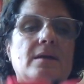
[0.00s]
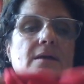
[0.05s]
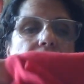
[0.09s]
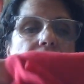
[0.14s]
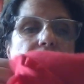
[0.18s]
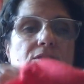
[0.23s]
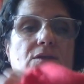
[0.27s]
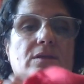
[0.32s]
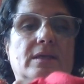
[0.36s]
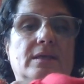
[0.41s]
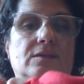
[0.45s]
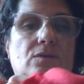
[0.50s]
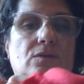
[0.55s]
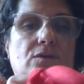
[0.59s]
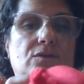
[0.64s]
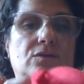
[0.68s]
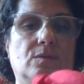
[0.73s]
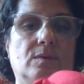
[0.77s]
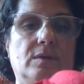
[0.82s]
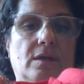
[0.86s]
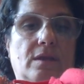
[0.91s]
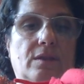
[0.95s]
So that's
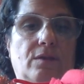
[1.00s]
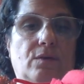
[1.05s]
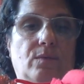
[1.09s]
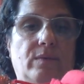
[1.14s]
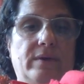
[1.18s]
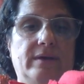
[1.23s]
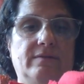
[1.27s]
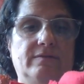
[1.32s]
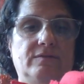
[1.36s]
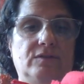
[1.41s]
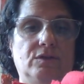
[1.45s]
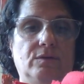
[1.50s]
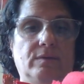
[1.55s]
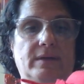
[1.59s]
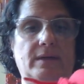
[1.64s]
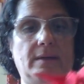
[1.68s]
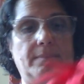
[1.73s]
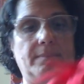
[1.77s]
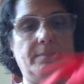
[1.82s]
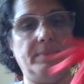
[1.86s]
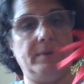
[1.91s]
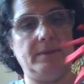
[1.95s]
also another way of doing
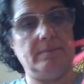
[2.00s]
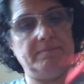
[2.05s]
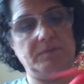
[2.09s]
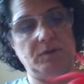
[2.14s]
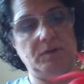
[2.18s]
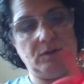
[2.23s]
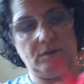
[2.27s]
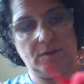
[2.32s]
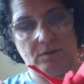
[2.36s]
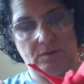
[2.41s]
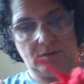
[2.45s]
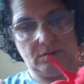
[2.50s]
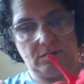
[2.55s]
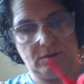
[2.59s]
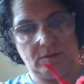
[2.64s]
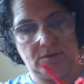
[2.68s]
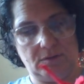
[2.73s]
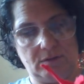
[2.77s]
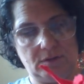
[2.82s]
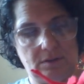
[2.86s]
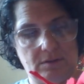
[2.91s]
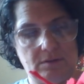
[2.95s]
it, but you can also
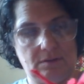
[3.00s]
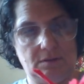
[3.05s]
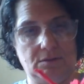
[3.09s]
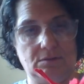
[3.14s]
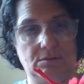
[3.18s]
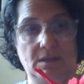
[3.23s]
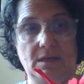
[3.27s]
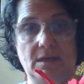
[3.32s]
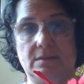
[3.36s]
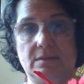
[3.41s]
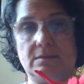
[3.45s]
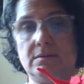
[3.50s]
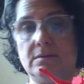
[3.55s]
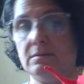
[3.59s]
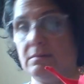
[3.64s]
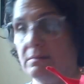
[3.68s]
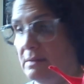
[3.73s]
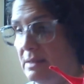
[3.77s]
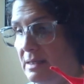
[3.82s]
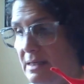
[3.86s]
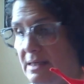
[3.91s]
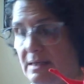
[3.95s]
just do this.
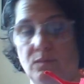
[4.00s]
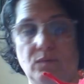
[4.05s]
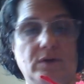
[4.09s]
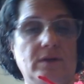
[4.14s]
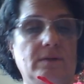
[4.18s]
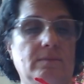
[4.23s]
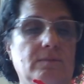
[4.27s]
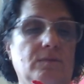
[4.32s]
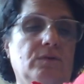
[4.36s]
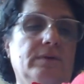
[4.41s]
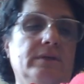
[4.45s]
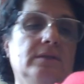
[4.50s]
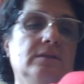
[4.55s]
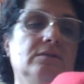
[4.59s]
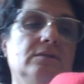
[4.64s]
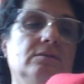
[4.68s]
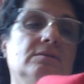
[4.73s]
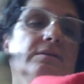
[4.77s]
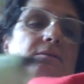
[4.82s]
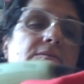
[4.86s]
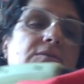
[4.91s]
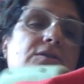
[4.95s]
And what I'm going to do
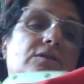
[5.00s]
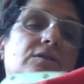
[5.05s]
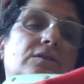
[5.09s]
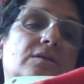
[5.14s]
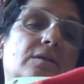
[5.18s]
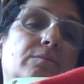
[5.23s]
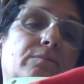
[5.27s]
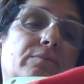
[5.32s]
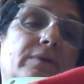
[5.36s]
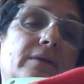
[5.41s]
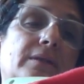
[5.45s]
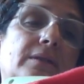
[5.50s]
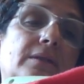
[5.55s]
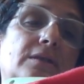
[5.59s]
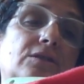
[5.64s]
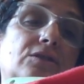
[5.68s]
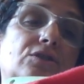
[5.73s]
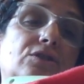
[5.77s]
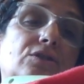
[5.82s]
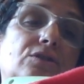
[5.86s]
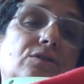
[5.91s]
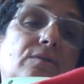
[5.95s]
is I'm just going to bring these
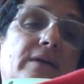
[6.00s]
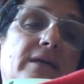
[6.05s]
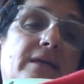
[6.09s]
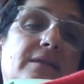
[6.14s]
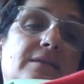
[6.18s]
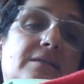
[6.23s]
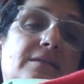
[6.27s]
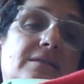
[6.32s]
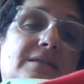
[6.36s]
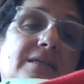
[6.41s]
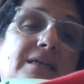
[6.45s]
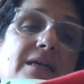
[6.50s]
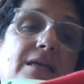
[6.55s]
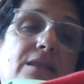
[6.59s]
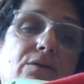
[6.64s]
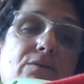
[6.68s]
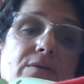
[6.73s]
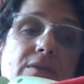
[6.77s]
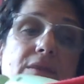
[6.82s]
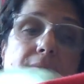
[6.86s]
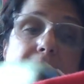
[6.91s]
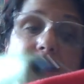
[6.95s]
two ends together
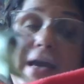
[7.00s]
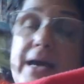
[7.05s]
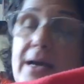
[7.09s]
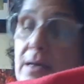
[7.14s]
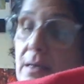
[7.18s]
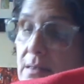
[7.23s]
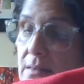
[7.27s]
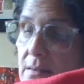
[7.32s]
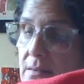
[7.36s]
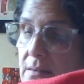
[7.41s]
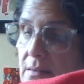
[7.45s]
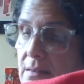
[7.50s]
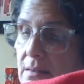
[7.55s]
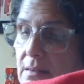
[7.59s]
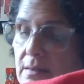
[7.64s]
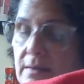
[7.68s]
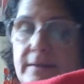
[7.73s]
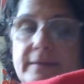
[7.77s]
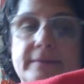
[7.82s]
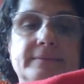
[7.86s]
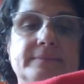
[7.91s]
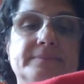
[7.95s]
in the back.
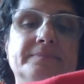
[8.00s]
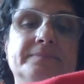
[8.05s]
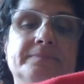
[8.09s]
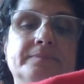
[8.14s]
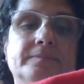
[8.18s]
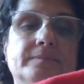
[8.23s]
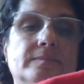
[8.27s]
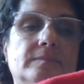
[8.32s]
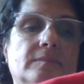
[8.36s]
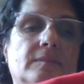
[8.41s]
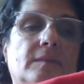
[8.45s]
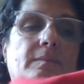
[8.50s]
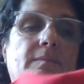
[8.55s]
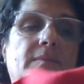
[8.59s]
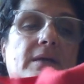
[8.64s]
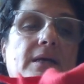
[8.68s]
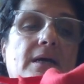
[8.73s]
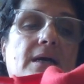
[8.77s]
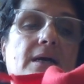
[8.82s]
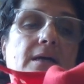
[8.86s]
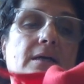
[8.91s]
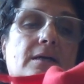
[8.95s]
I'm going to
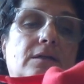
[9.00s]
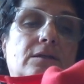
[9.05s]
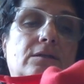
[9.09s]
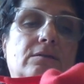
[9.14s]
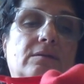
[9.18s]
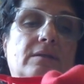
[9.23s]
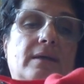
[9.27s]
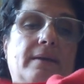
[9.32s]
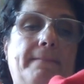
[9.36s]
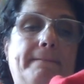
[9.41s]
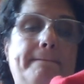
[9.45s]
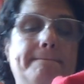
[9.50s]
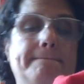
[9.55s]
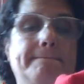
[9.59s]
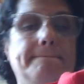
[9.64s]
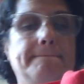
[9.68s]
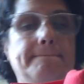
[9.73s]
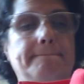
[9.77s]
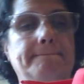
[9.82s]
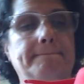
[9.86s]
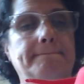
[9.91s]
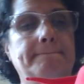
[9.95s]
hot glue them.
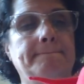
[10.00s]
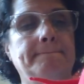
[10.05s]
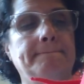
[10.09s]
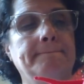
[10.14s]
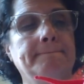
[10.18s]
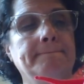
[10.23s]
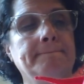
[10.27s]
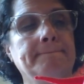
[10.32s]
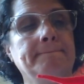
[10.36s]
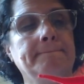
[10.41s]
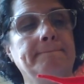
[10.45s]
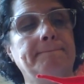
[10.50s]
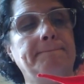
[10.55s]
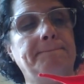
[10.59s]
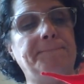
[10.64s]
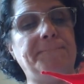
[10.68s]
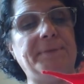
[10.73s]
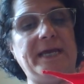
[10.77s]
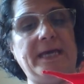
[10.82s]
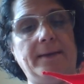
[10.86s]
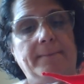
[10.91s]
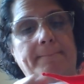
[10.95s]

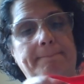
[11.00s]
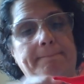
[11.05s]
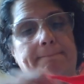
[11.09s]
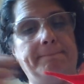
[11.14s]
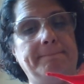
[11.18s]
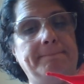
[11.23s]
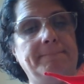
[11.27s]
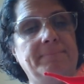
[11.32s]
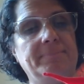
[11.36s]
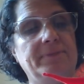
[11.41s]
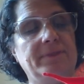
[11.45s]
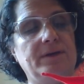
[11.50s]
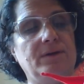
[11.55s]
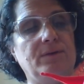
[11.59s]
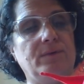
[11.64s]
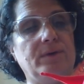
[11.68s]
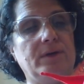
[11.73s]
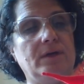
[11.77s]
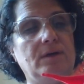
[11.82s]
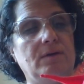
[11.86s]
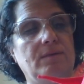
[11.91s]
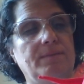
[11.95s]
Bam! There we
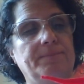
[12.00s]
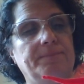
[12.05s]
go.